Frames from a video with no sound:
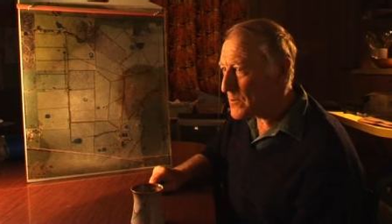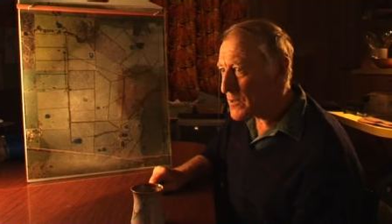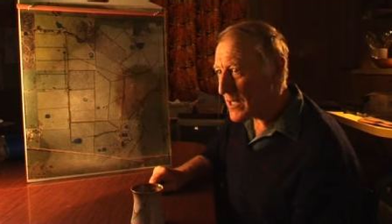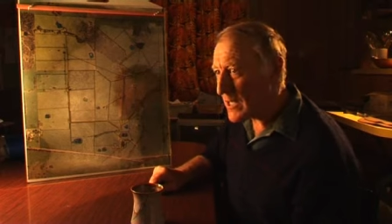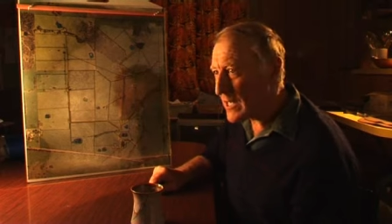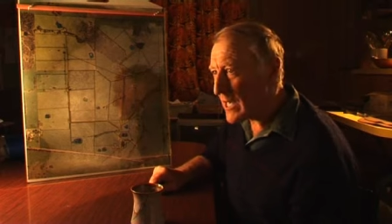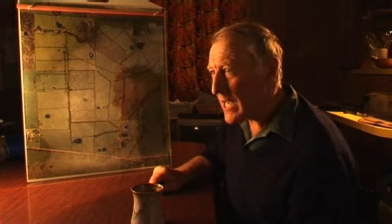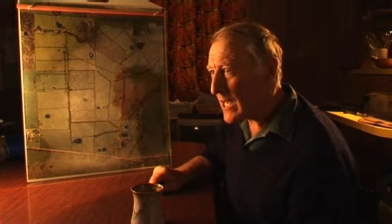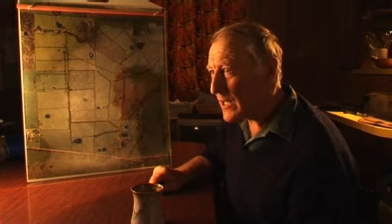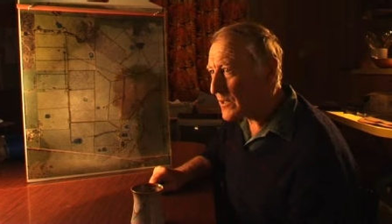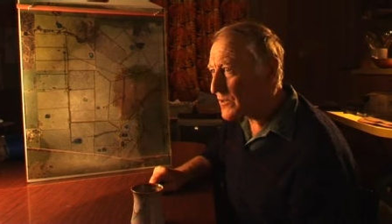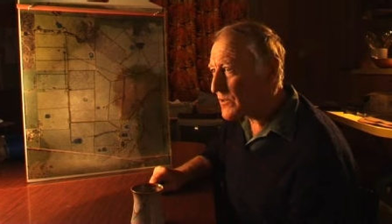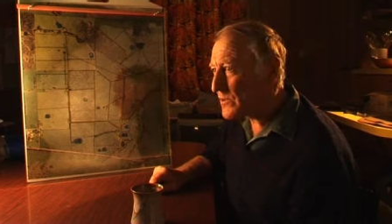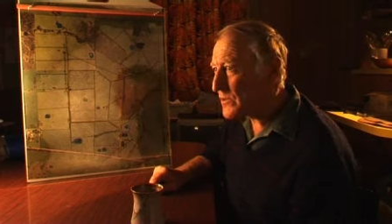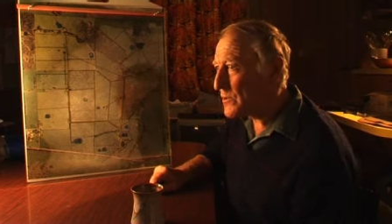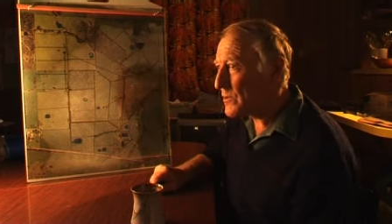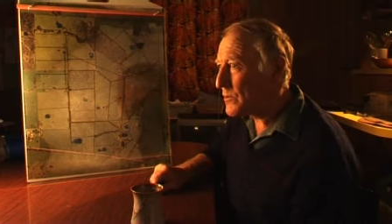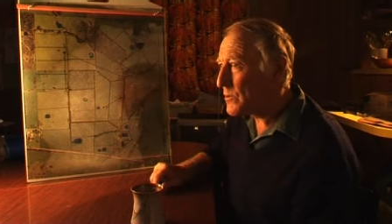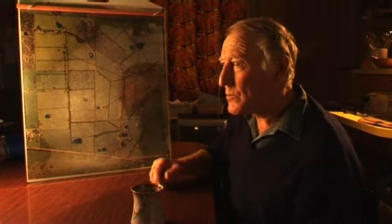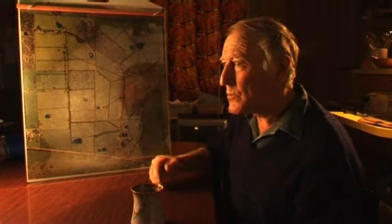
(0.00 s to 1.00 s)
for the cows
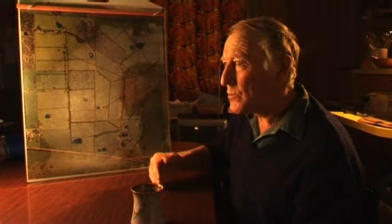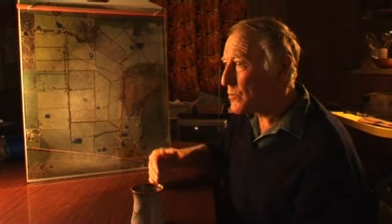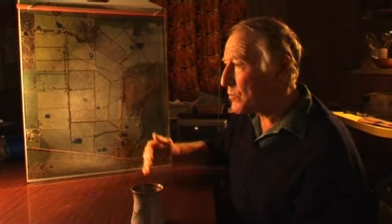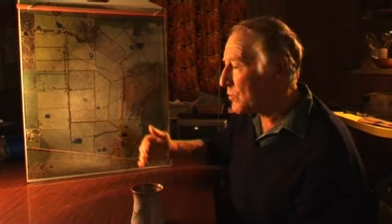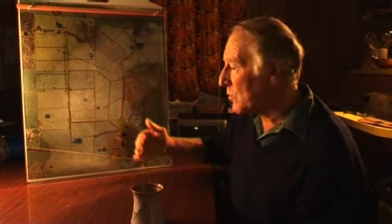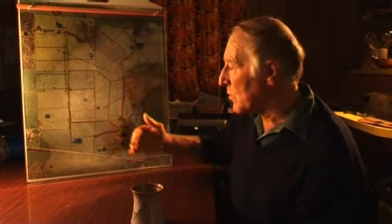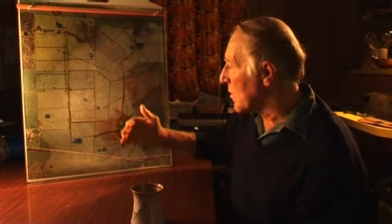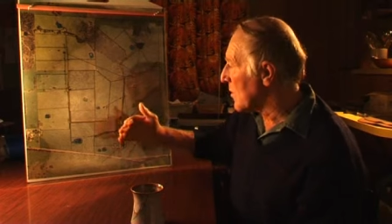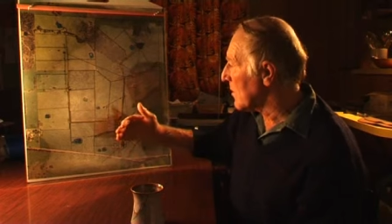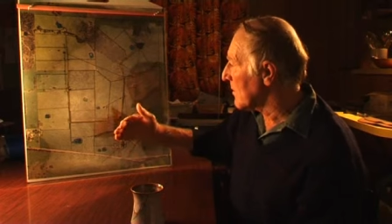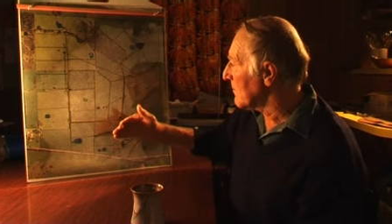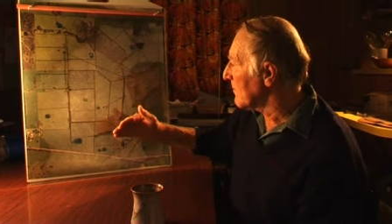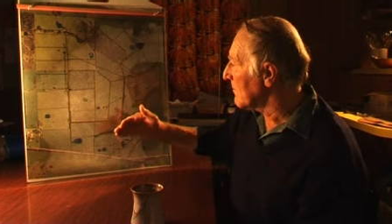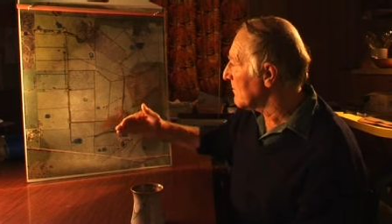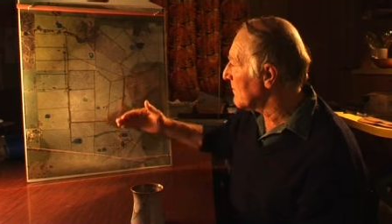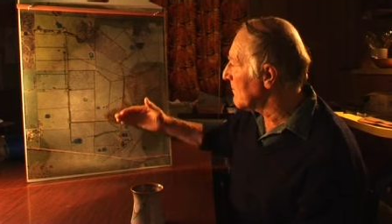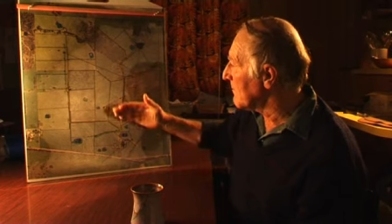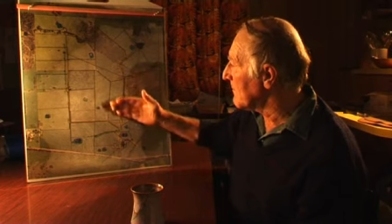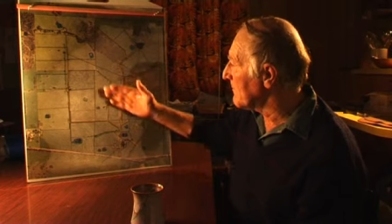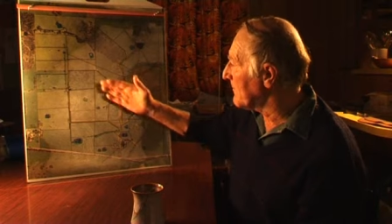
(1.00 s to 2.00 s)
to walk
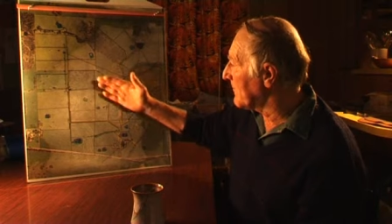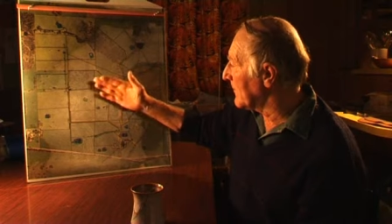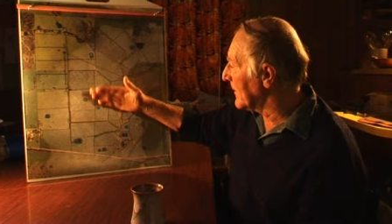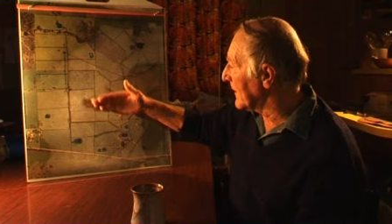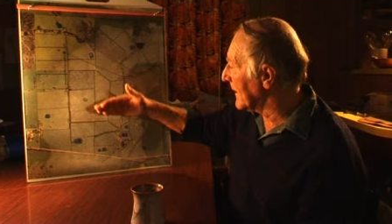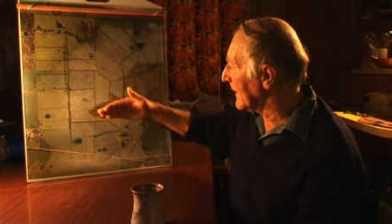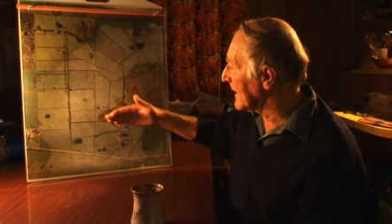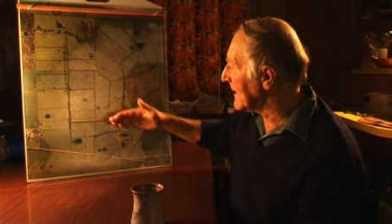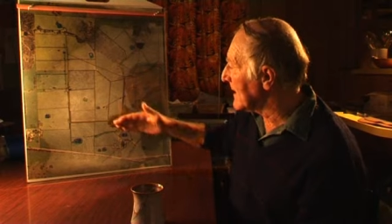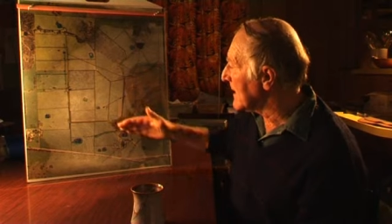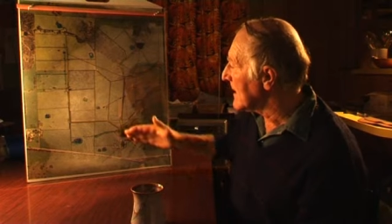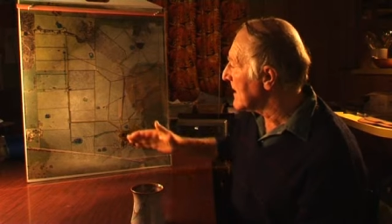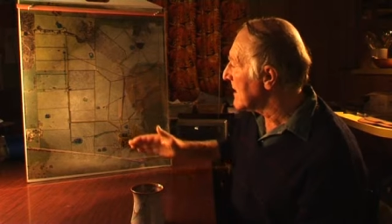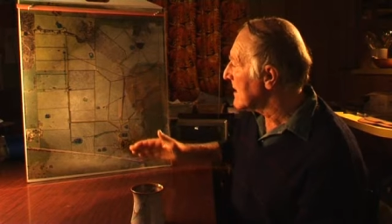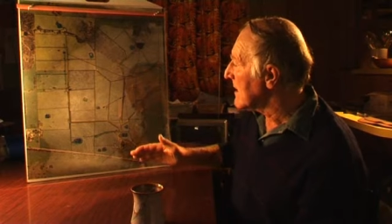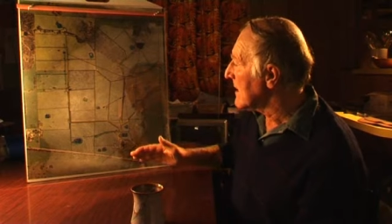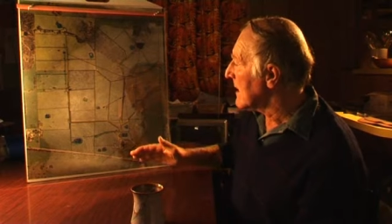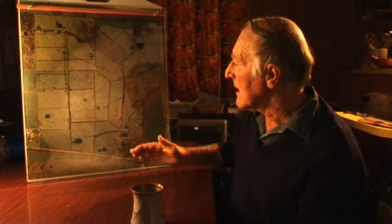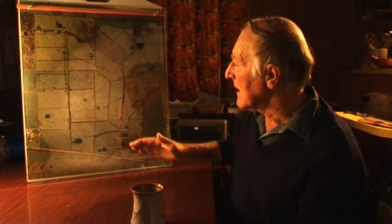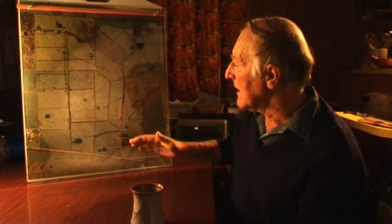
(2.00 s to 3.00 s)
freely
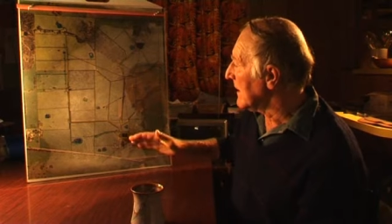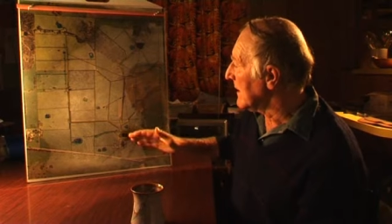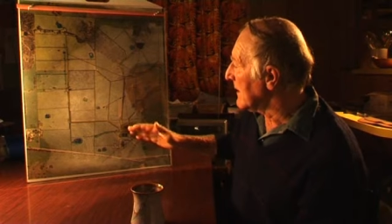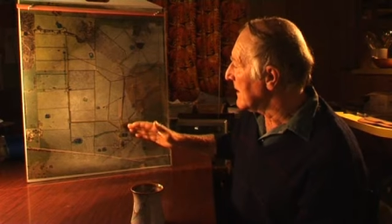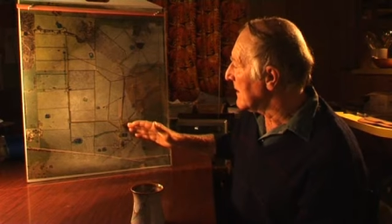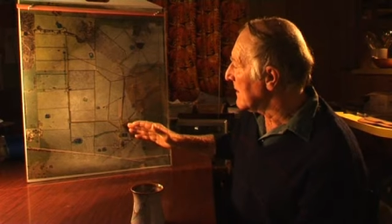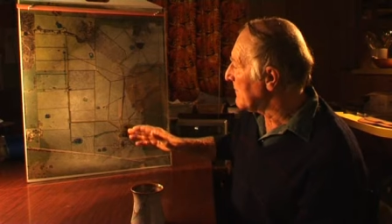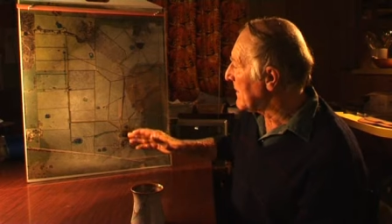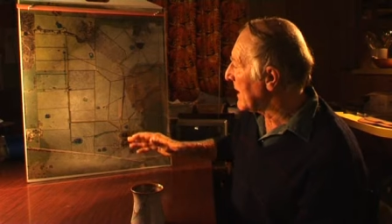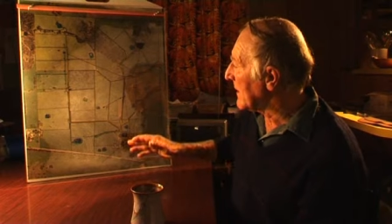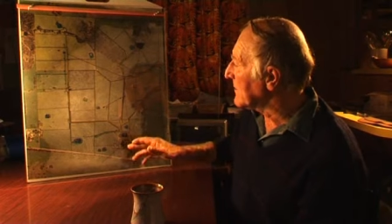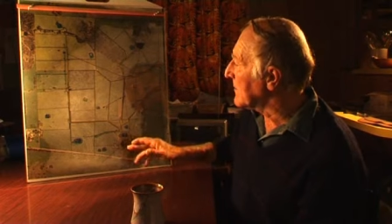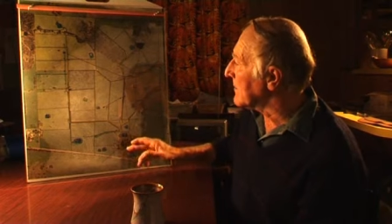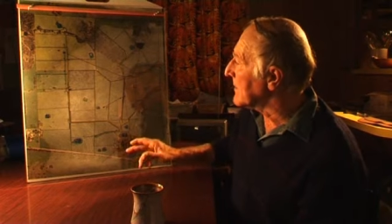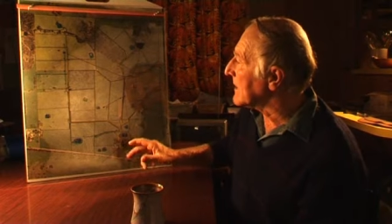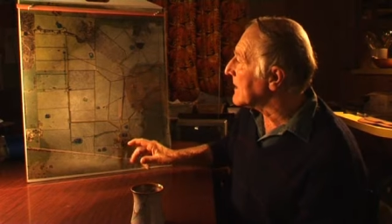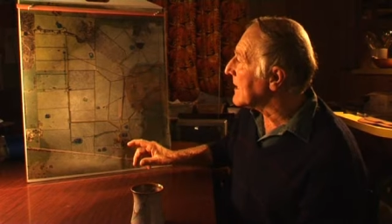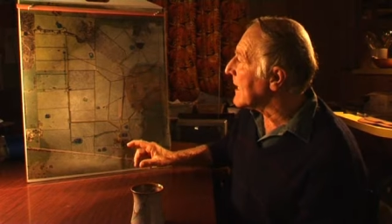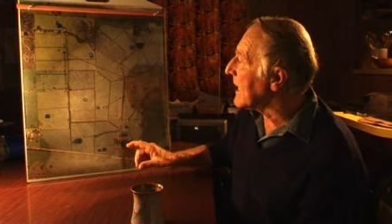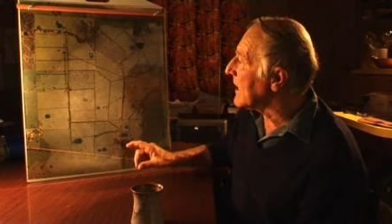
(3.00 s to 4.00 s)
back to
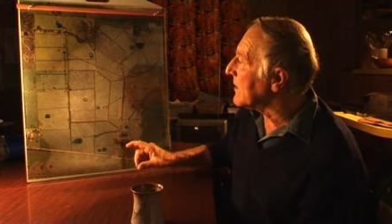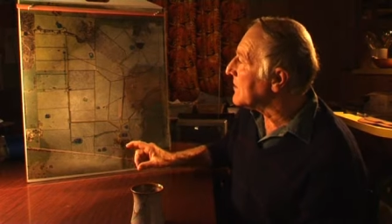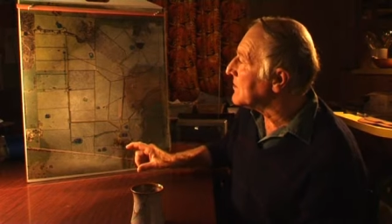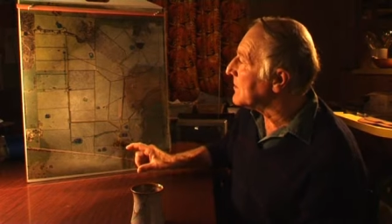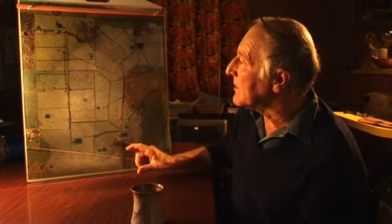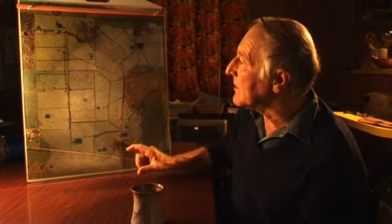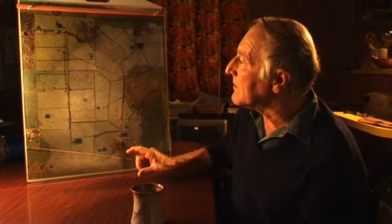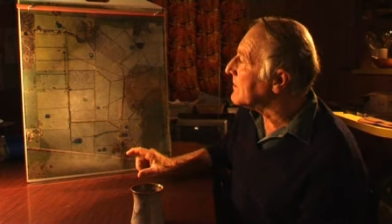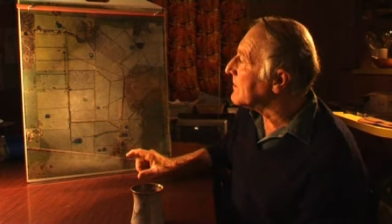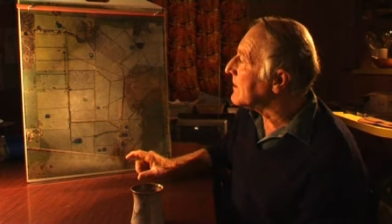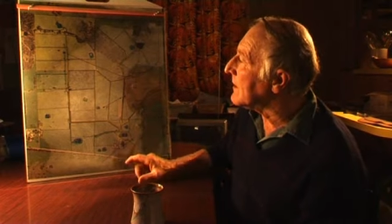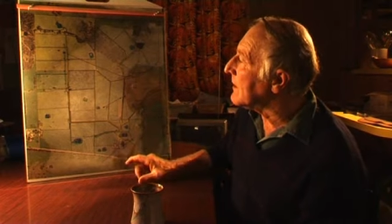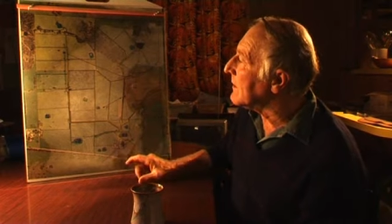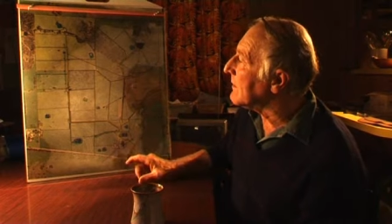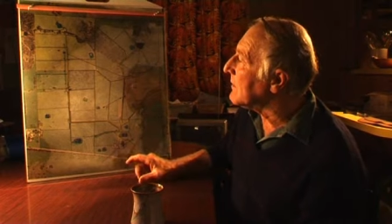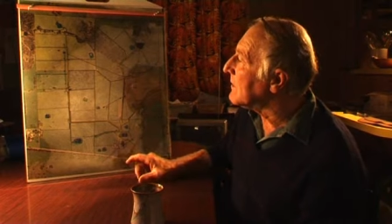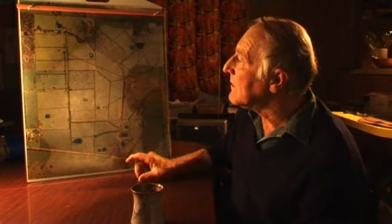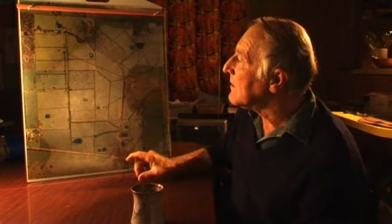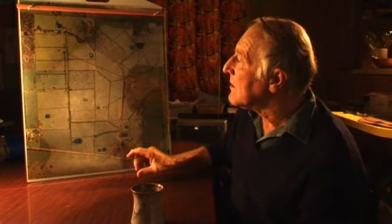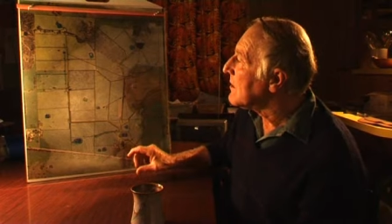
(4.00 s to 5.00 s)
the cow shed.
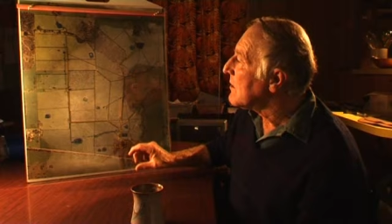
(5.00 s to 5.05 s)
Now,